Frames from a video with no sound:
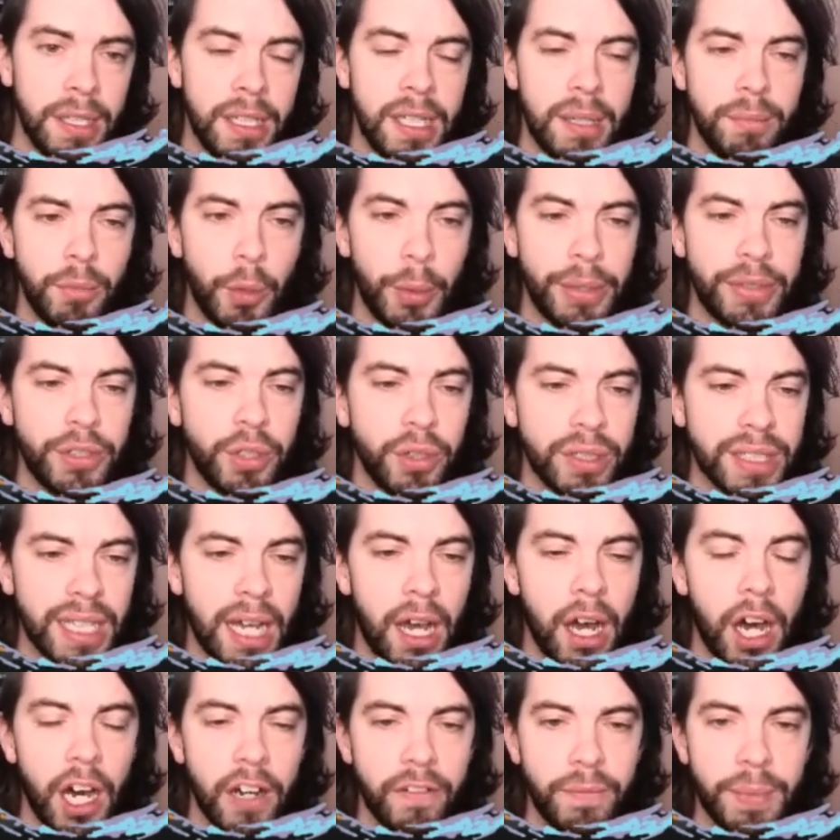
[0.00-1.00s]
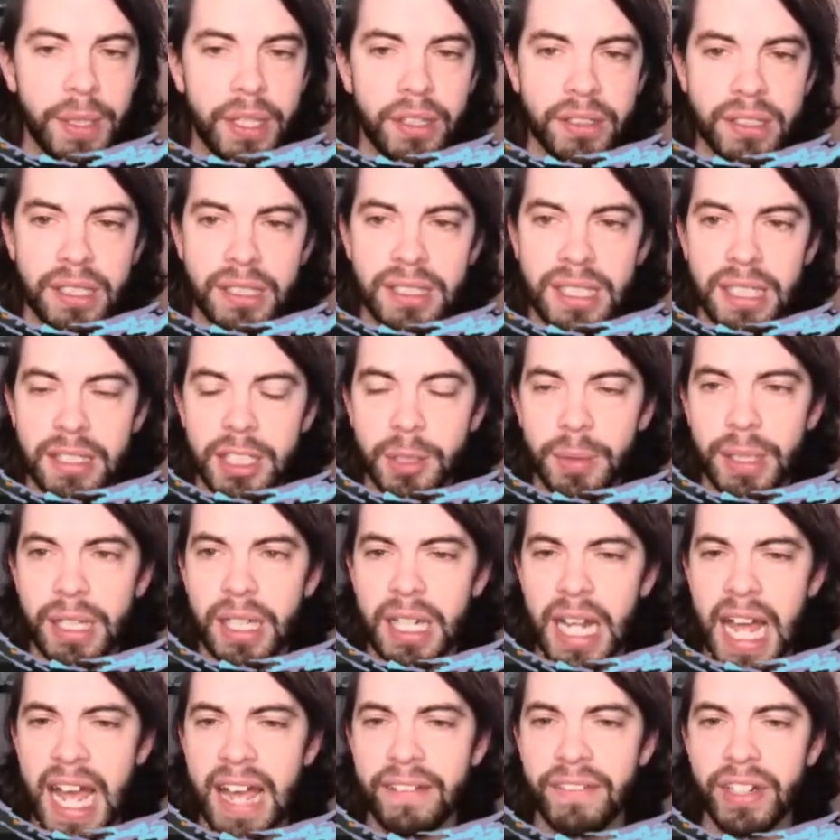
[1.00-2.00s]
But we took that off because there seemed to be a
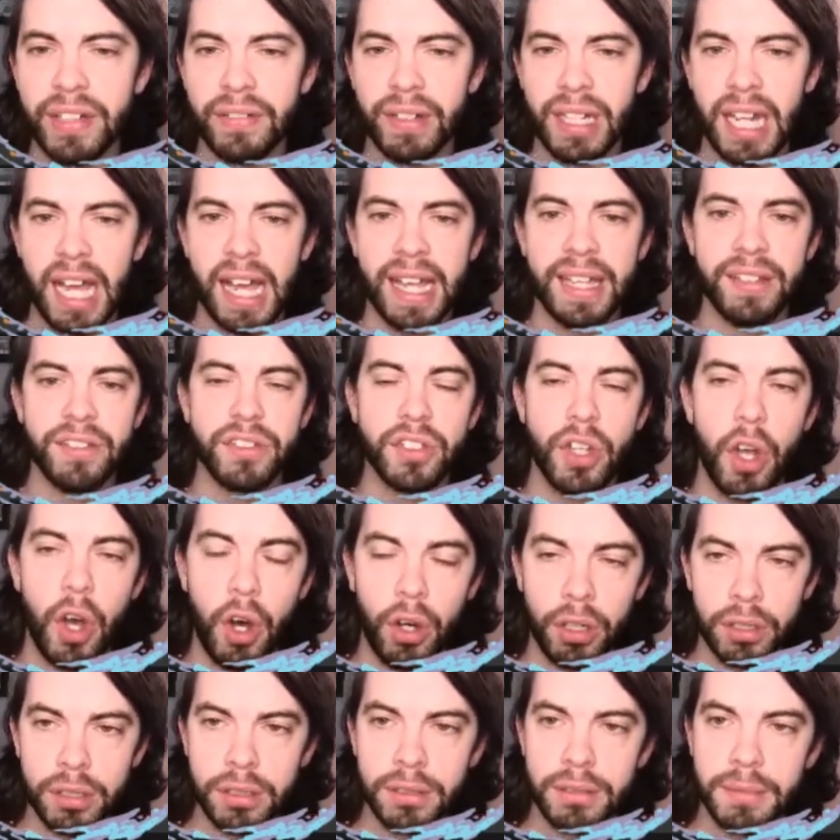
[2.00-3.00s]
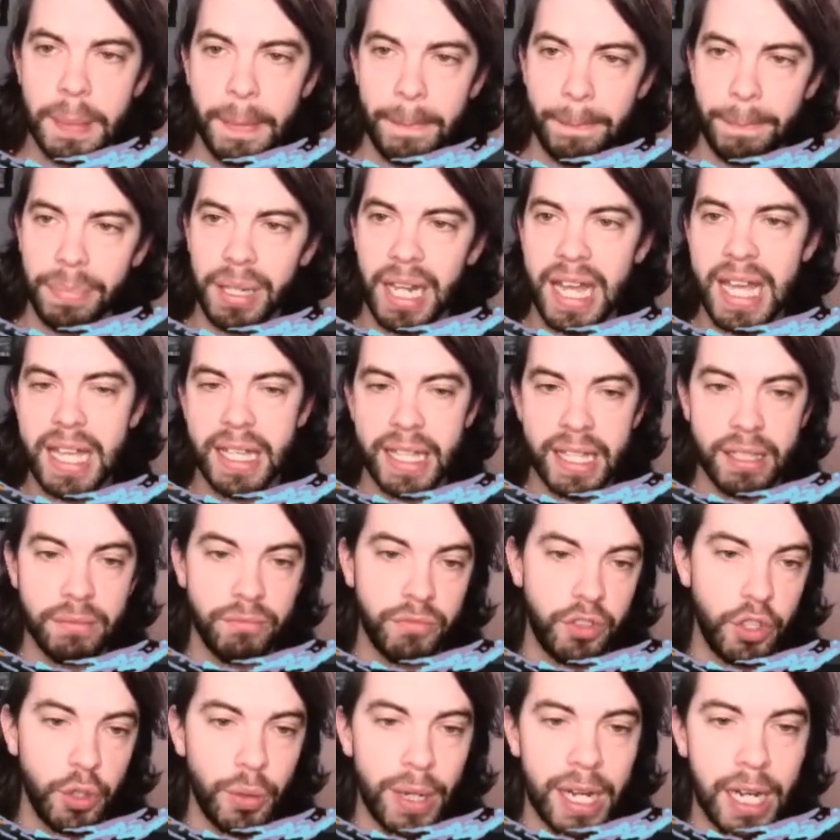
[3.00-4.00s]
heavy reliance on playing it
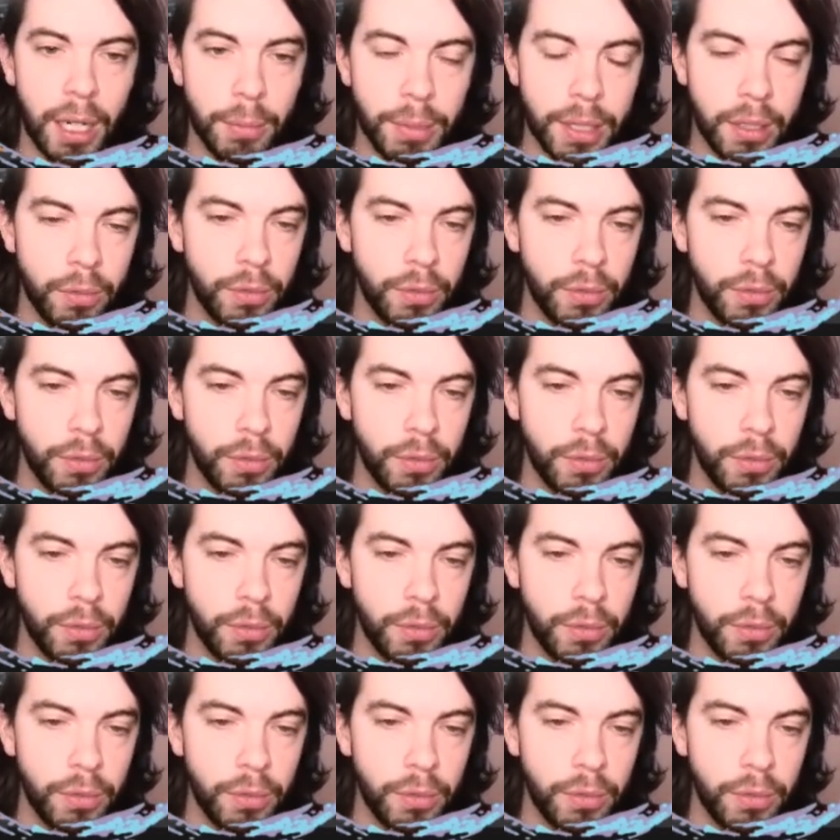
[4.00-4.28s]
to Alba,